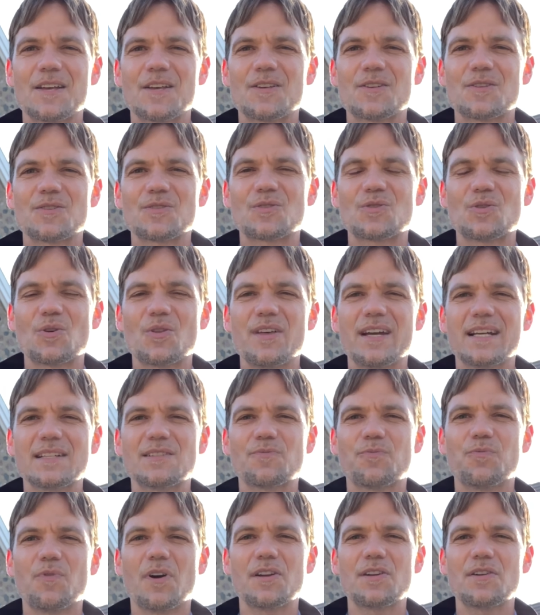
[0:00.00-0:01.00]
So
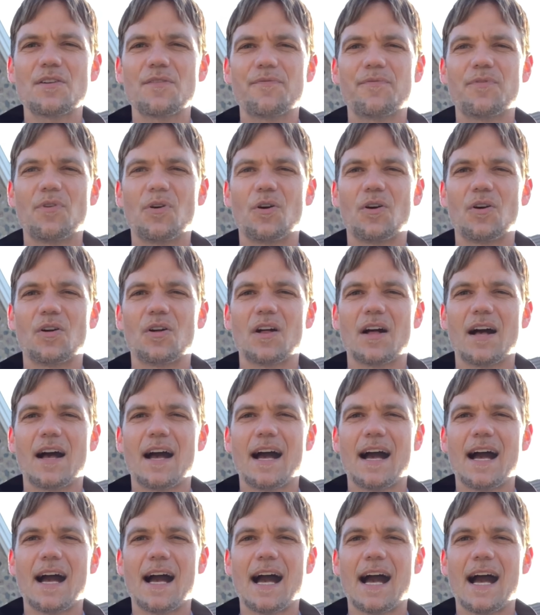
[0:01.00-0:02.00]
that's wonderful.
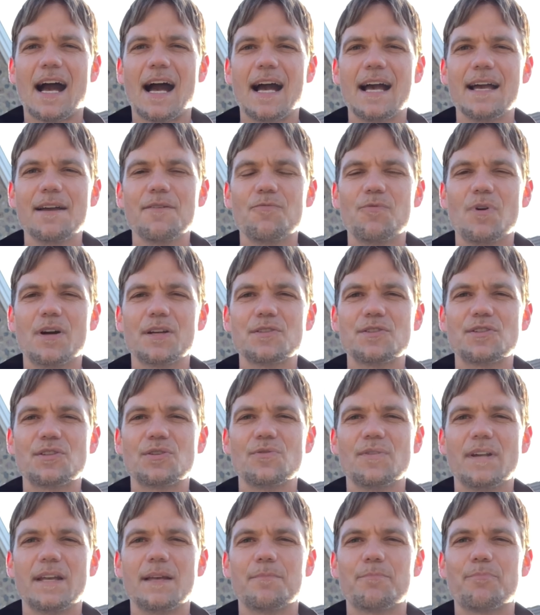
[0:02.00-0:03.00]
I want
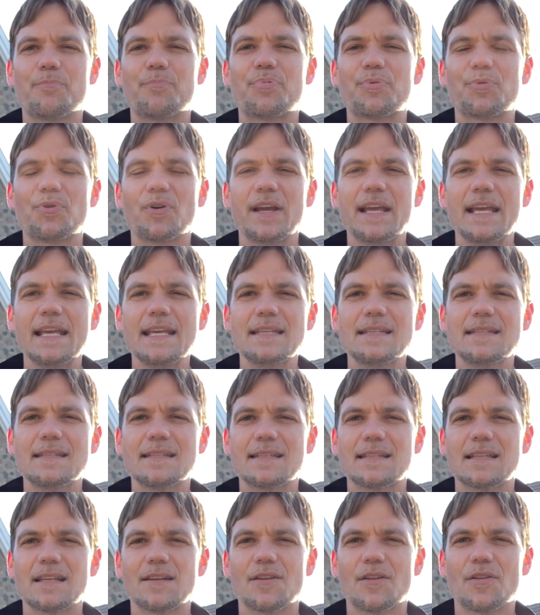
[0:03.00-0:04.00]
to
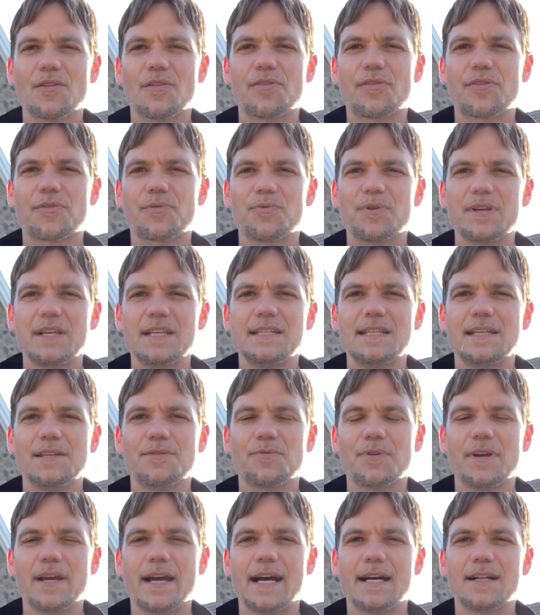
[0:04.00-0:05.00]
embrace
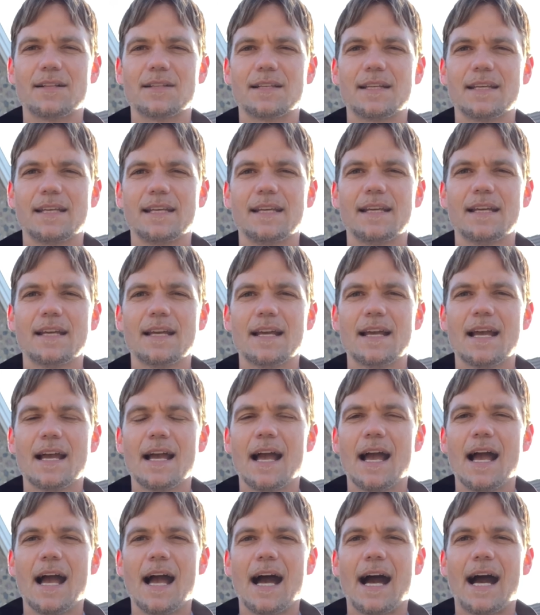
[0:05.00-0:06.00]
3D reality.
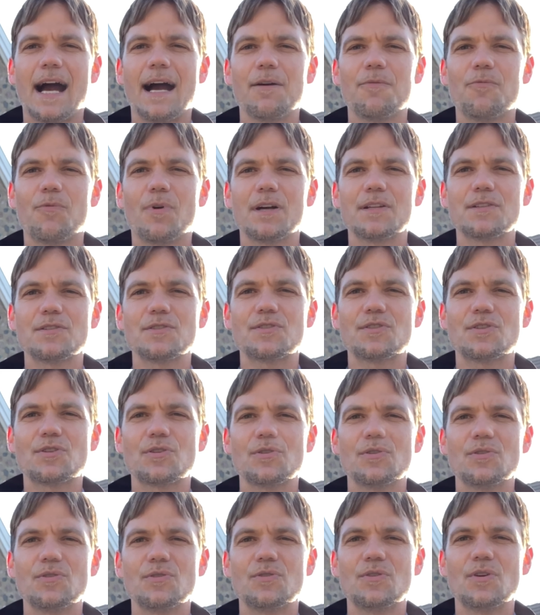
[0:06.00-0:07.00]
I want
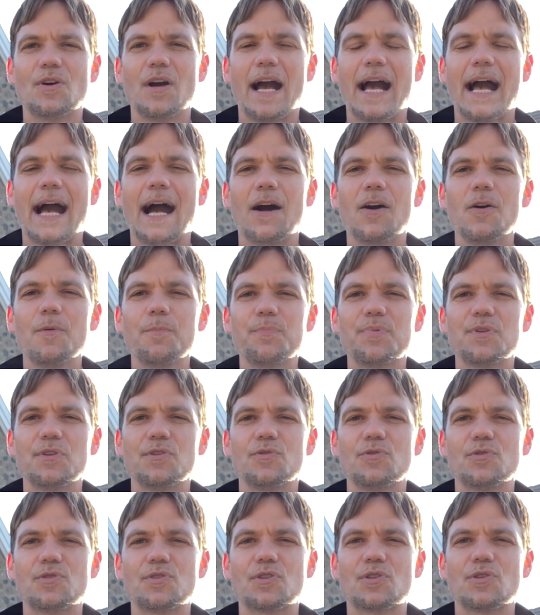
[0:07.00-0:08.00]
to help
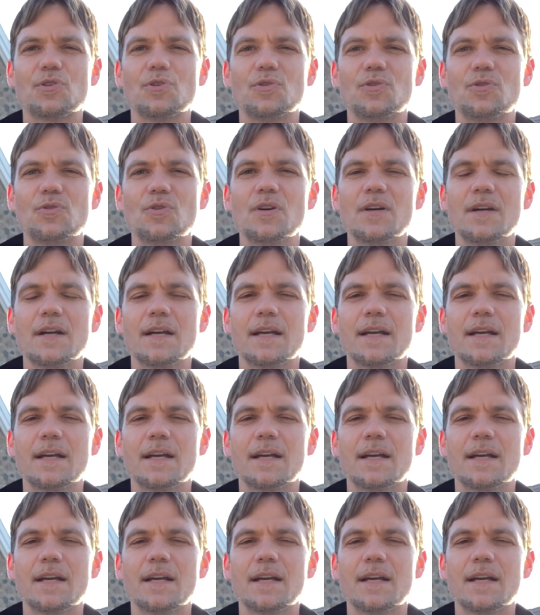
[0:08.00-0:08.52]
you to